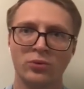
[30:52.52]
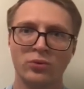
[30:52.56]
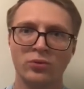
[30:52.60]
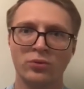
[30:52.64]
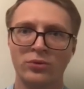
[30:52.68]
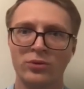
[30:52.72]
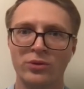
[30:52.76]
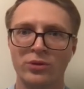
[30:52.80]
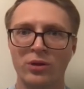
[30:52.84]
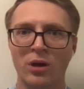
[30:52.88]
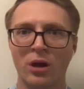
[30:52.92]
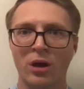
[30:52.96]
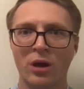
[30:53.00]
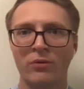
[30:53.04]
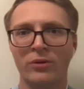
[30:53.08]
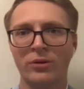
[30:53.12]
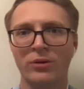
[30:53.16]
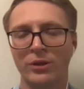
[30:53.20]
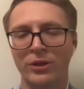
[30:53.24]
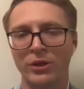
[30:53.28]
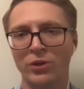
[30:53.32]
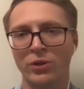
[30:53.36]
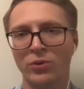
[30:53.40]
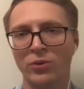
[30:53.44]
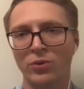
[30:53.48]
discover
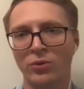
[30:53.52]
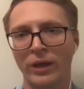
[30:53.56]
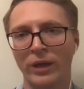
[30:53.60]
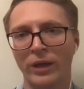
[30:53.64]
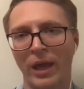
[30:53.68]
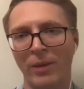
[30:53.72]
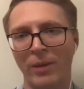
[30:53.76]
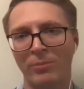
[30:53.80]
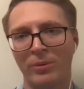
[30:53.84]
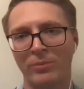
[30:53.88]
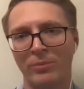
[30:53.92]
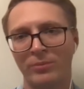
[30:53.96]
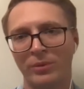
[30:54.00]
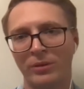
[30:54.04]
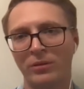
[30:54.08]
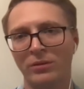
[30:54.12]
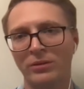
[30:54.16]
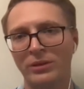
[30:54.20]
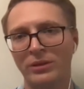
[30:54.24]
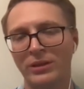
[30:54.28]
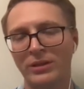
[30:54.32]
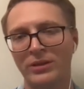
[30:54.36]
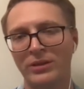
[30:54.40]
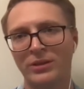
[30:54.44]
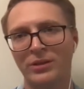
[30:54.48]
new
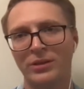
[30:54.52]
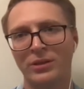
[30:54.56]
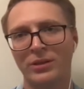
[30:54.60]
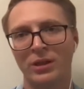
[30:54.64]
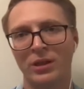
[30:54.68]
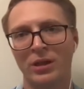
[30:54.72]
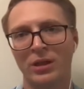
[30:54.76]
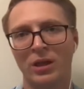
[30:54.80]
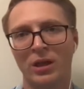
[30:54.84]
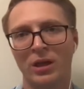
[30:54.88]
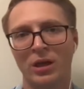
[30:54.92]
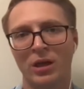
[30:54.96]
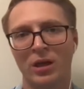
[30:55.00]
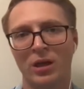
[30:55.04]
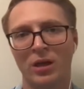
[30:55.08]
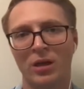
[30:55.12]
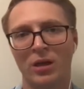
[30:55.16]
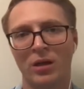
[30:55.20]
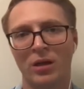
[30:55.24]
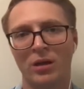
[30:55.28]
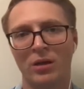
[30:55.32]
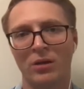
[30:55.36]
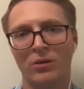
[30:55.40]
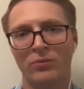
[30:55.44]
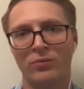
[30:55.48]
capabilities,
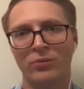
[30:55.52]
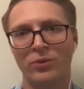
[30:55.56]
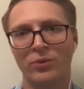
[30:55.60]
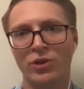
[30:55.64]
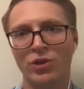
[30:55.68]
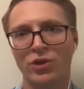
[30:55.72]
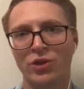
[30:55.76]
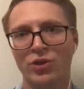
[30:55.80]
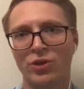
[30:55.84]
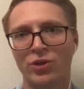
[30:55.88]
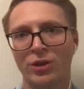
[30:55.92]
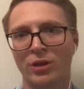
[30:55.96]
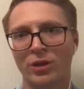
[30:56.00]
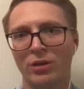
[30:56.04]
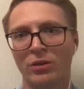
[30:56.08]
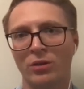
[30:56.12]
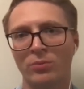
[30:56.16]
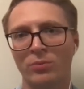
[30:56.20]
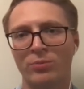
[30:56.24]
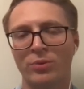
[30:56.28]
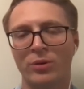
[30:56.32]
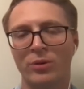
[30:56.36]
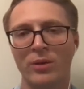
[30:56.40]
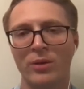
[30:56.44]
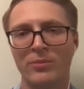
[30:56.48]
which in
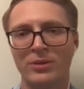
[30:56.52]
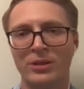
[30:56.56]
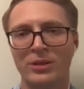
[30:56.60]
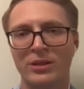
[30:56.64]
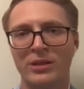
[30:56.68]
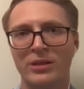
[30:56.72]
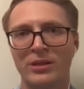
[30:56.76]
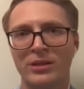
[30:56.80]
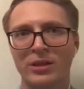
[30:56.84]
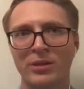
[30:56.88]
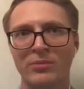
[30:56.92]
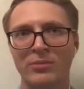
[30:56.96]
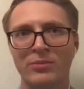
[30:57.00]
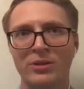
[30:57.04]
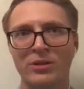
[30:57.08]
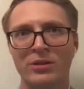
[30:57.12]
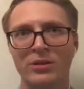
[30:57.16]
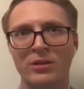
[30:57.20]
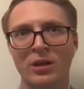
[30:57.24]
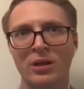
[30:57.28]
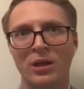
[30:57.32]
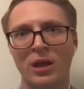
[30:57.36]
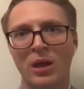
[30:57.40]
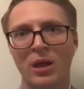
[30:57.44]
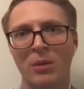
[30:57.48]
on-prem systems
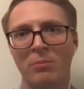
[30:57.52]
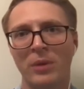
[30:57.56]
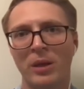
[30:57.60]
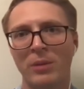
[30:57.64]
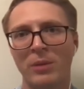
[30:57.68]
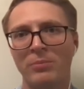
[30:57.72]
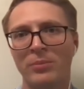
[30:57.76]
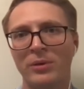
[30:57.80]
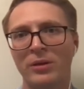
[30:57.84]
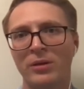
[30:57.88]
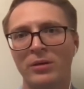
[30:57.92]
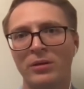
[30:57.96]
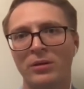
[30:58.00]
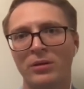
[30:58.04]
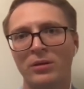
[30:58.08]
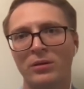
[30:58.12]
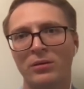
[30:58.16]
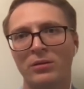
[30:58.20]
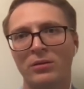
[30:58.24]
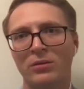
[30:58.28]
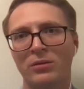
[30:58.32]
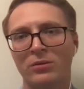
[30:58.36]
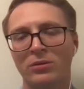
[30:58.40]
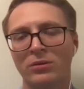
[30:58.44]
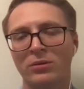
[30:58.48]
may be
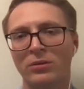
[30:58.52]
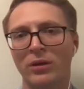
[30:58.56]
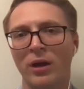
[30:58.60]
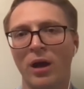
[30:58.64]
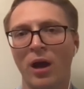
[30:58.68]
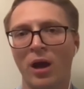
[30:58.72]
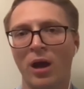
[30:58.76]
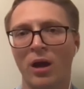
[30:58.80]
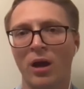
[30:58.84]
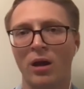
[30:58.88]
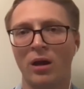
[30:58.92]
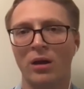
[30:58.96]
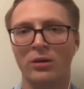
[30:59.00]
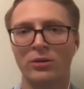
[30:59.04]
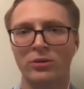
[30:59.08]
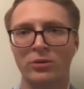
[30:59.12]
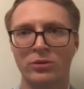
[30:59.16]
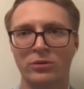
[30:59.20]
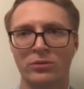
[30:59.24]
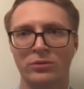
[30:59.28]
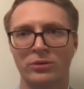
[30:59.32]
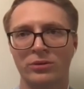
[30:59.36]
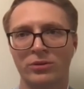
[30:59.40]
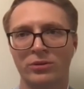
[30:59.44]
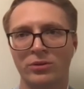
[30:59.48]
really hard
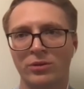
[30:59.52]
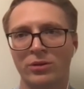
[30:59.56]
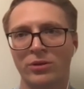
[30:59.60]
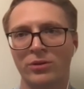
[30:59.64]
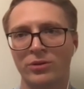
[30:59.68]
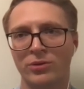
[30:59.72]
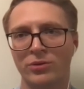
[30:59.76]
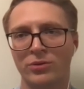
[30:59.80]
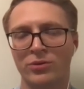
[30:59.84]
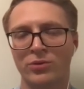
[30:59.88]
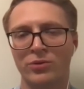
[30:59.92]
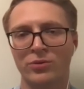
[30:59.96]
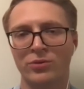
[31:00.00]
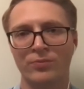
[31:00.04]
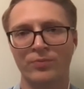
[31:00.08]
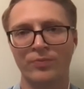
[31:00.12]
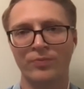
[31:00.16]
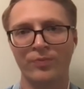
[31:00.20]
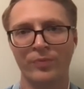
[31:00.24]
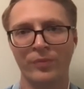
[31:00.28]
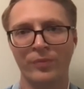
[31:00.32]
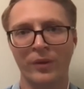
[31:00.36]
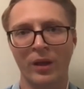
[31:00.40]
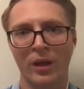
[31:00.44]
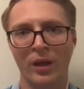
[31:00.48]
to introduce.
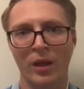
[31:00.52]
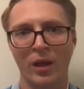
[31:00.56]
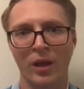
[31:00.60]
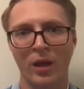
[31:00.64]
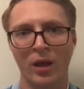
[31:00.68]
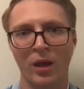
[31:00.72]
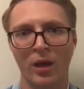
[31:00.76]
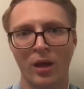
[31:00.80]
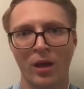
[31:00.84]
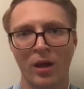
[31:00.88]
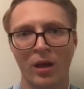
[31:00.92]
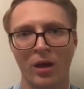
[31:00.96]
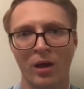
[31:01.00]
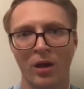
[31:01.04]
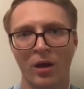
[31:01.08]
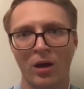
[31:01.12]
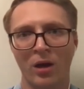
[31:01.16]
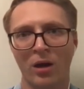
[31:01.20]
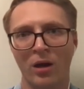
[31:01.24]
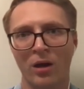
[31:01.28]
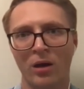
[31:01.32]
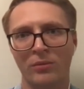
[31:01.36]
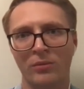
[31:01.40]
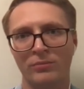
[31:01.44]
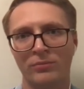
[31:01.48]

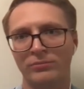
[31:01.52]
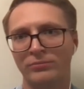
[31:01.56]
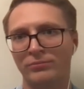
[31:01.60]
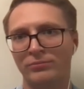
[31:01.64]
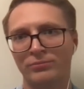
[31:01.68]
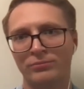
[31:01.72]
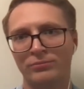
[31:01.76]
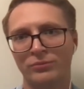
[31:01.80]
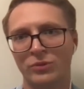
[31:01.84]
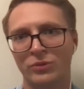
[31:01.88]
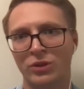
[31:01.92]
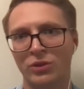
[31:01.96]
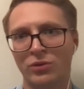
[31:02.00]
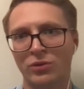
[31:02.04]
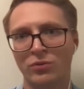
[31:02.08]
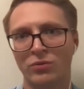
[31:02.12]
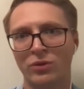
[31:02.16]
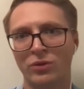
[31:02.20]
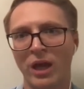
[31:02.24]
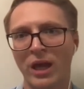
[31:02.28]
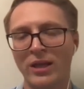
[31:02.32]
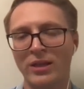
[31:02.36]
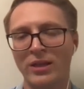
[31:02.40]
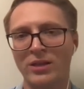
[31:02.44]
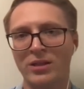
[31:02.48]
So
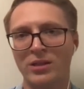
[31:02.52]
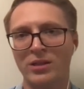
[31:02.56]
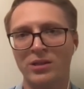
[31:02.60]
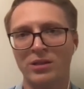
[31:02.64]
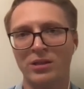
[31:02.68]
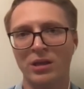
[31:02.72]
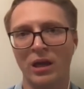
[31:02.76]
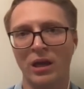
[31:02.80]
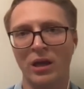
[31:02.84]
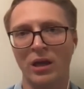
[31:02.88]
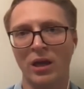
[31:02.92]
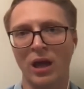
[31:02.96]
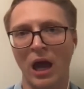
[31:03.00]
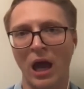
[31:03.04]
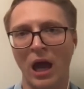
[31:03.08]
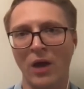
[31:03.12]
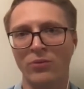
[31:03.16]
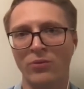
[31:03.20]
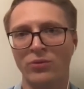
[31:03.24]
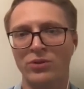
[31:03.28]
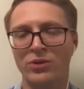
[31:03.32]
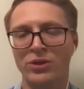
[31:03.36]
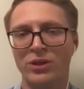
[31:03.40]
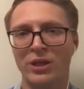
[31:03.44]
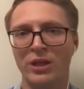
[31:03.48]
that's, I
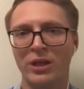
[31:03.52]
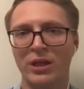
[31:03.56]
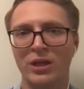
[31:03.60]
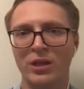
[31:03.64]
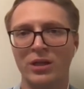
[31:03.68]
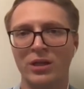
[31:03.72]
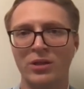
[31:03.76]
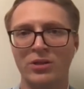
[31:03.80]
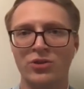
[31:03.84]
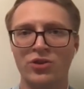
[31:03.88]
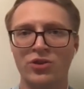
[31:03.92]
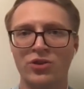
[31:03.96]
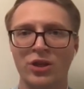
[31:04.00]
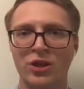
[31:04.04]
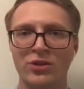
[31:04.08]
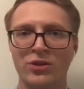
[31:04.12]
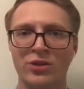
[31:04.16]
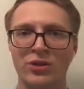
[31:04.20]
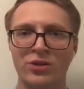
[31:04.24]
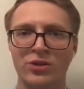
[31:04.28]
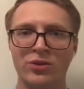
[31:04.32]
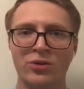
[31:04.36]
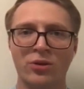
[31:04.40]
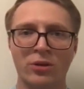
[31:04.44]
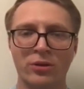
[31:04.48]
would say, just a
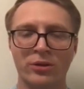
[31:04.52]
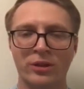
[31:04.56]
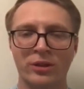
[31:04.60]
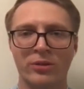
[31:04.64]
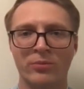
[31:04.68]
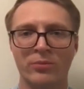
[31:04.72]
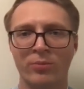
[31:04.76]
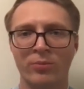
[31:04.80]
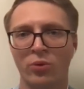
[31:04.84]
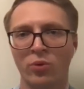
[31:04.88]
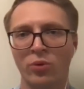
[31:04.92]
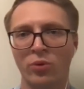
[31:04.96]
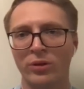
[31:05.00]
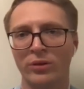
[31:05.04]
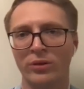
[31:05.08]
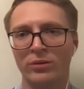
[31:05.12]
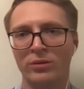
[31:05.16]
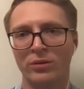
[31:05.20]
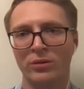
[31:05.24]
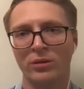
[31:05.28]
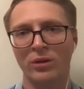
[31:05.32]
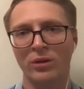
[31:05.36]
starting point